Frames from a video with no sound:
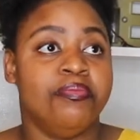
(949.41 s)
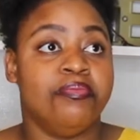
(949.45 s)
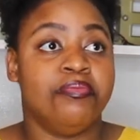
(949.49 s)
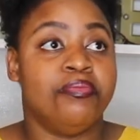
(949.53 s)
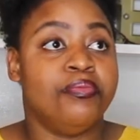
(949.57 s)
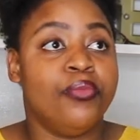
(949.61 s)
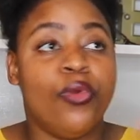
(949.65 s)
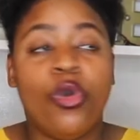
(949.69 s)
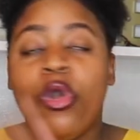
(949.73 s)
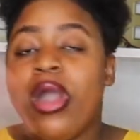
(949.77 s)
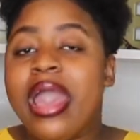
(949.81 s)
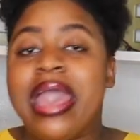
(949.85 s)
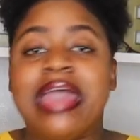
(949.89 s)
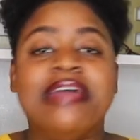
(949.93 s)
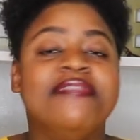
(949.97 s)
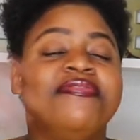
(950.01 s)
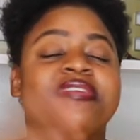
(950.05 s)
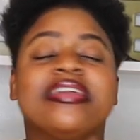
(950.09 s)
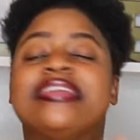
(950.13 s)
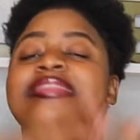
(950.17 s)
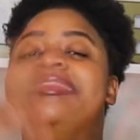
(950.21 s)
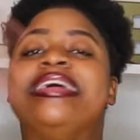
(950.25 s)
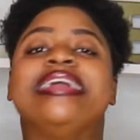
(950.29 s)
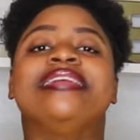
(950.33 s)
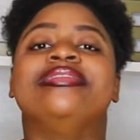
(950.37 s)
more
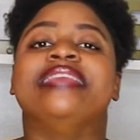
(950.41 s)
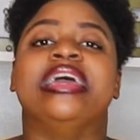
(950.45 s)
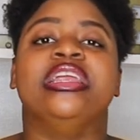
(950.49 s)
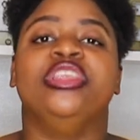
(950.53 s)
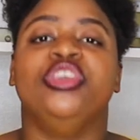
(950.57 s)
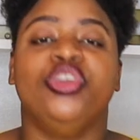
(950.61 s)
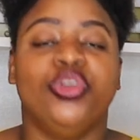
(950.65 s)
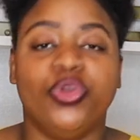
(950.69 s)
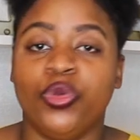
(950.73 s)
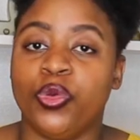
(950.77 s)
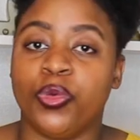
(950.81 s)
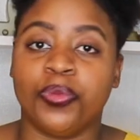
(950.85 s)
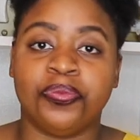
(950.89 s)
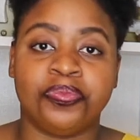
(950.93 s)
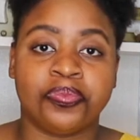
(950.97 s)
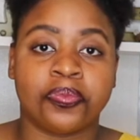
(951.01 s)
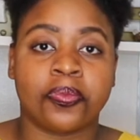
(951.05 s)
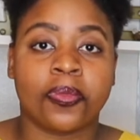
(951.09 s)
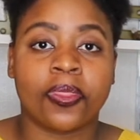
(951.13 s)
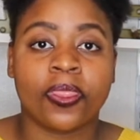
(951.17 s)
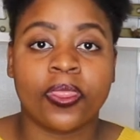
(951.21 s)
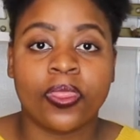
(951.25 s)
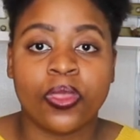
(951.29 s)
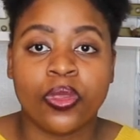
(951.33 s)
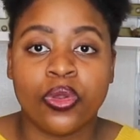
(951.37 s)
everything than you,
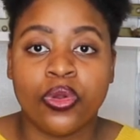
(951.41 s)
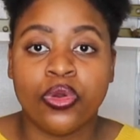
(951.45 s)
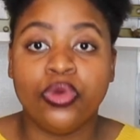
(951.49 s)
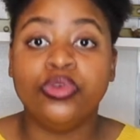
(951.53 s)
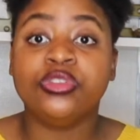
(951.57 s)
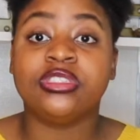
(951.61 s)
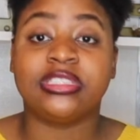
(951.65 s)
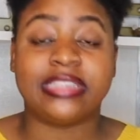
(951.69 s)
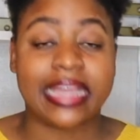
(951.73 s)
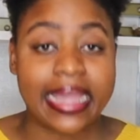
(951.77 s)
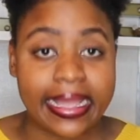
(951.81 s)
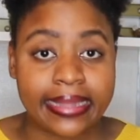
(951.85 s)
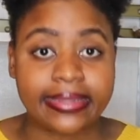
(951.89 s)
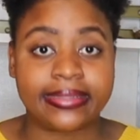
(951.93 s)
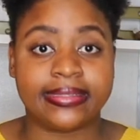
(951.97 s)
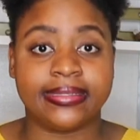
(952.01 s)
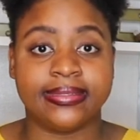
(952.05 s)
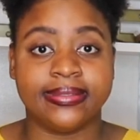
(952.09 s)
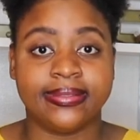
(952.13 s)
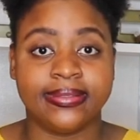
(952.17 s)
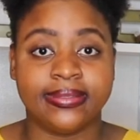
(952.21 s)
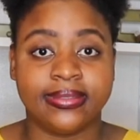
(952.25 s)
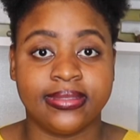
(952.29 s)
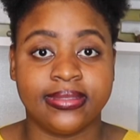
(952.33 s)
who's dead.